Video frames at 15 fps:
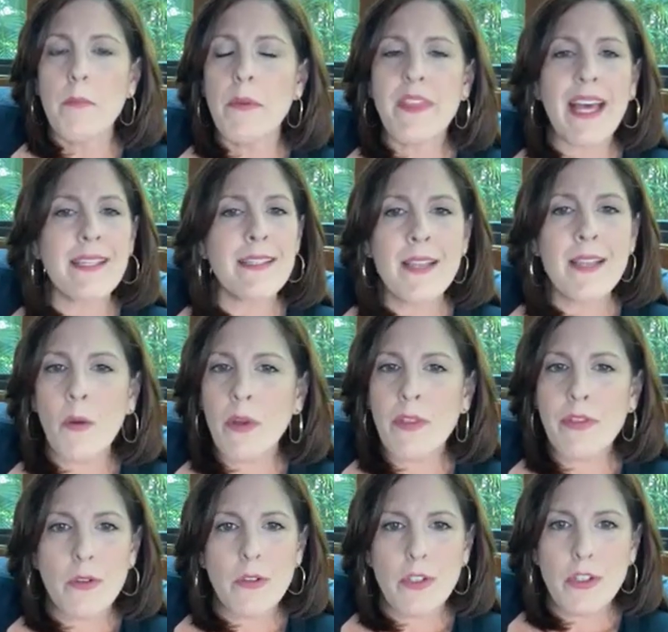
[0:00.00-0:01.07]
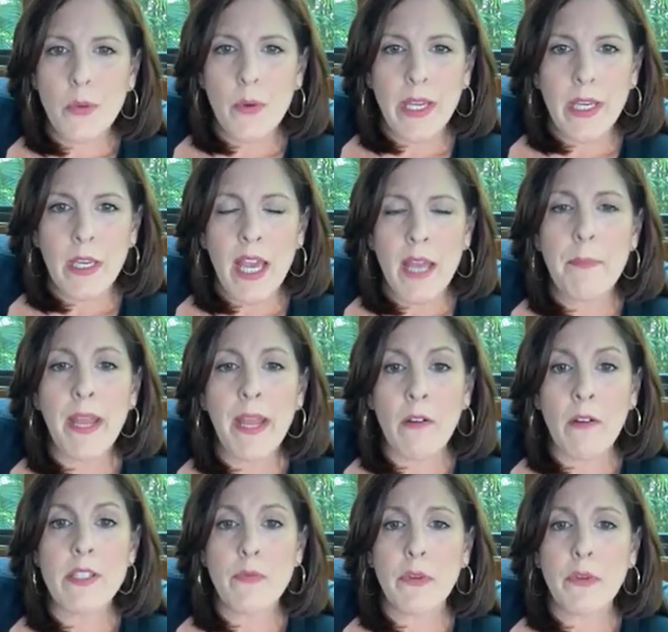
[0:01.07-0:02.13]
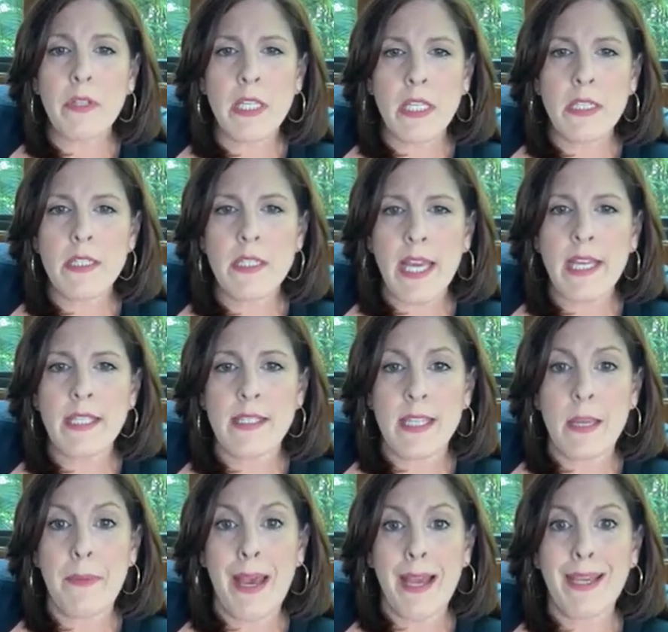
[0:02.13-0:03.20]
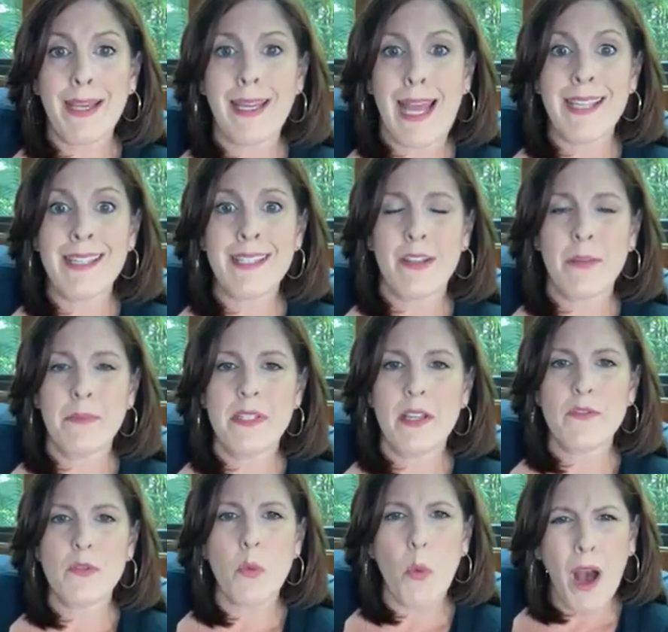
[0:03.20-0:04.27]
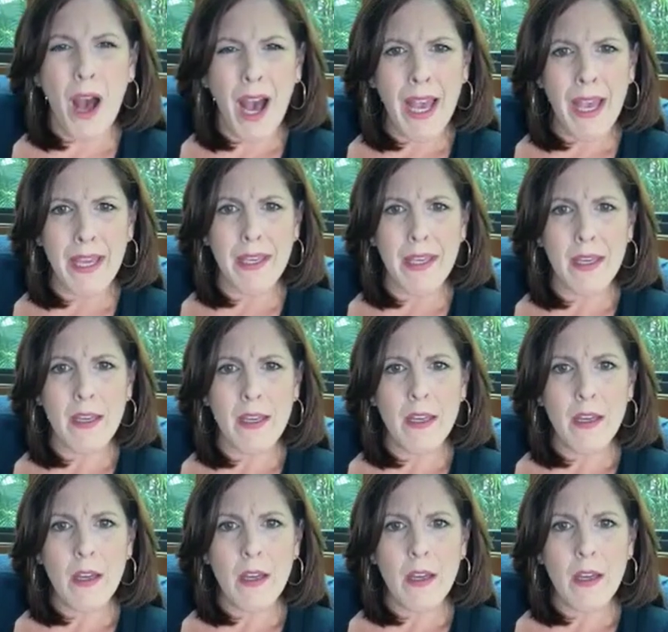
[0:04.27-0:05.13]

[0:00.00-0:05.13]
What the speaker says: But that's not what they're doing. And parents really need to take a step back and ask themselves, why?